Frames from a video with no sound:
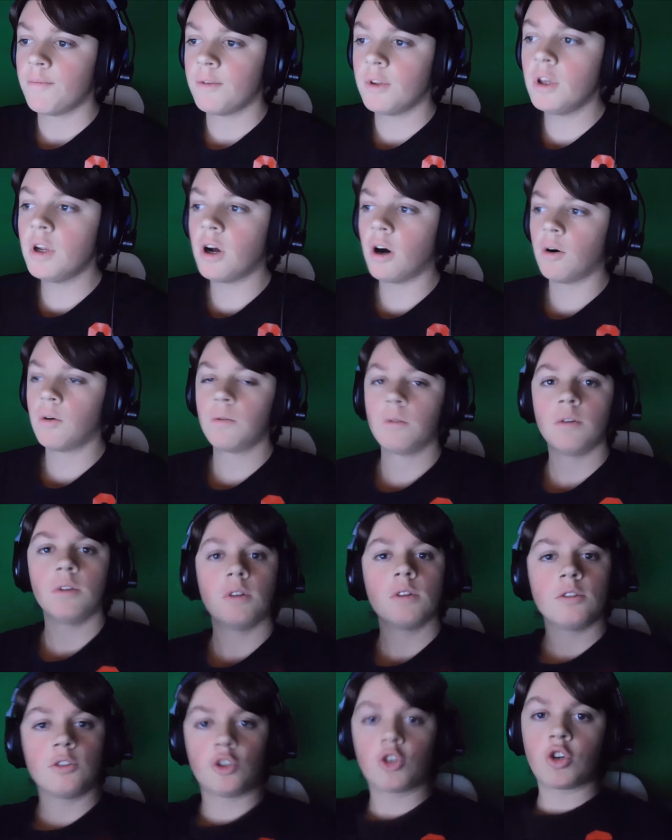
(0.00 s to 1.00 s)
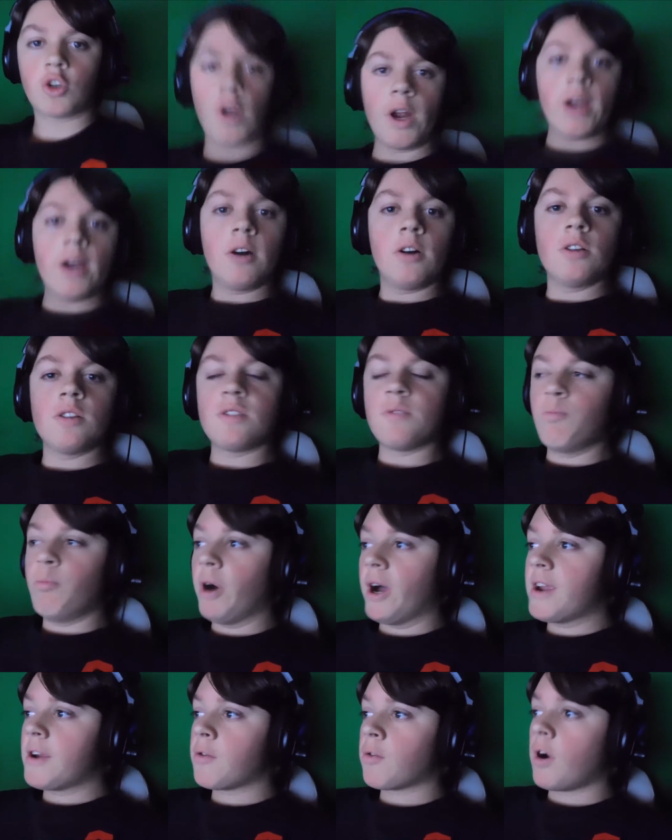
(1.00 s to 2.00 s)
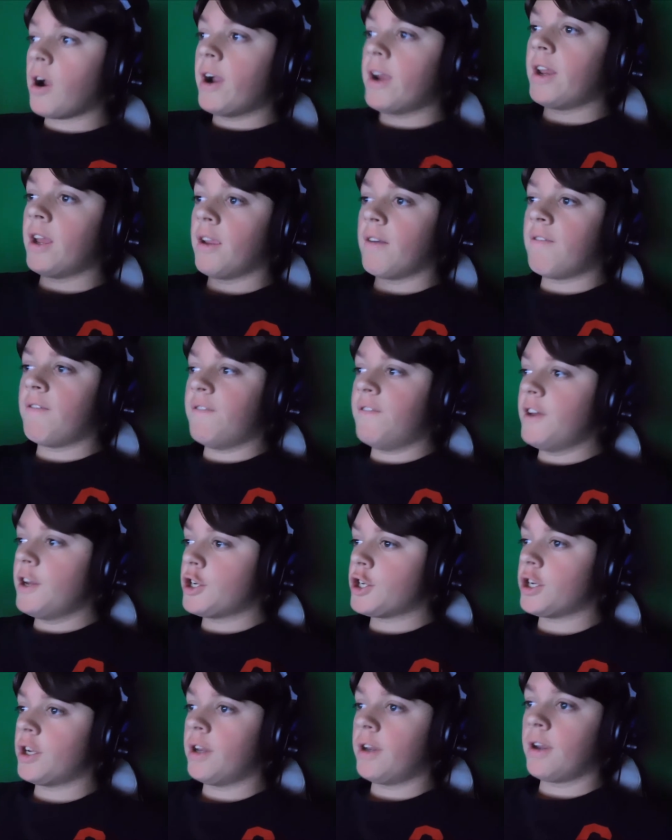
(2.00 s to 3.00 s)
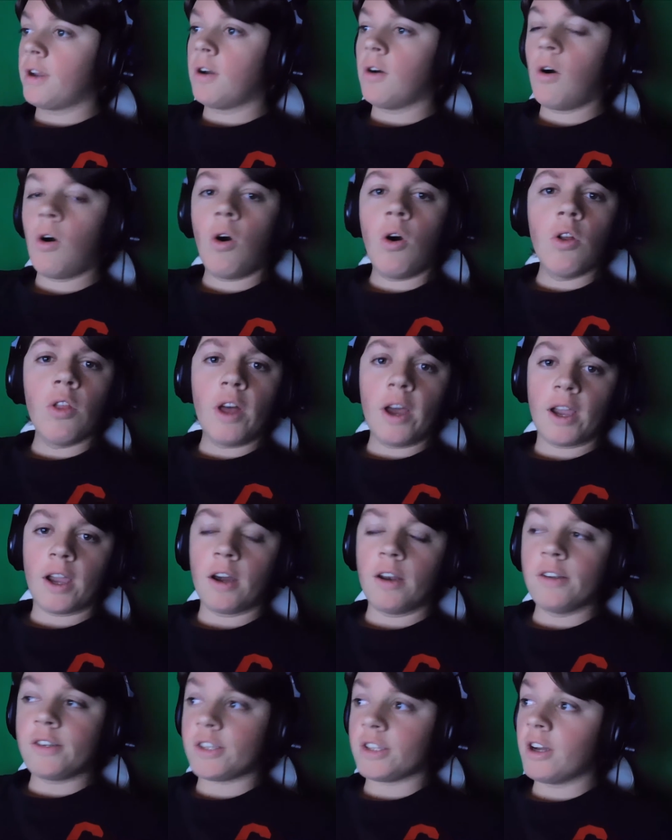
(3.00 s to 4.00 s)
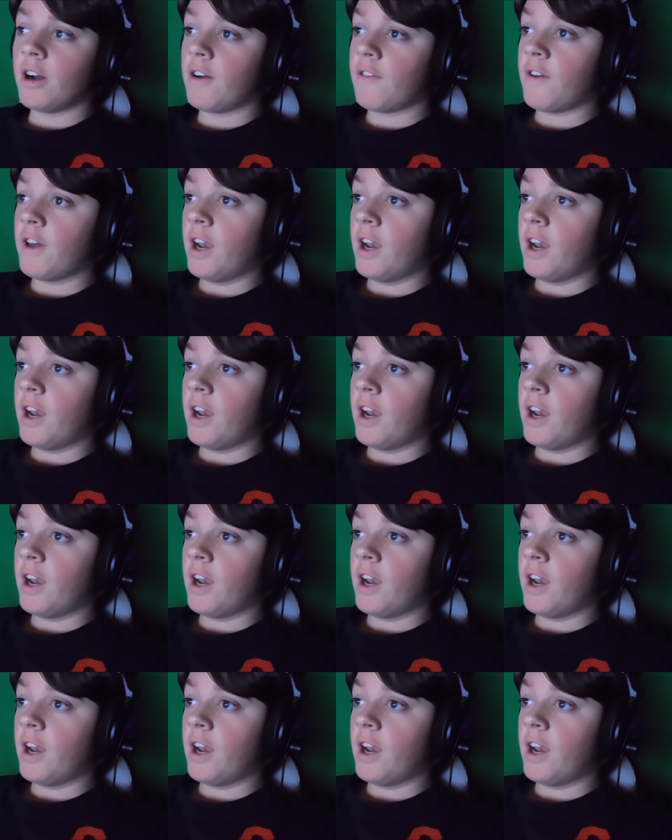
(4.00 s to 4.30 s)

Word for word: you know, trails, bike riding, fishing, all that kind of stuff.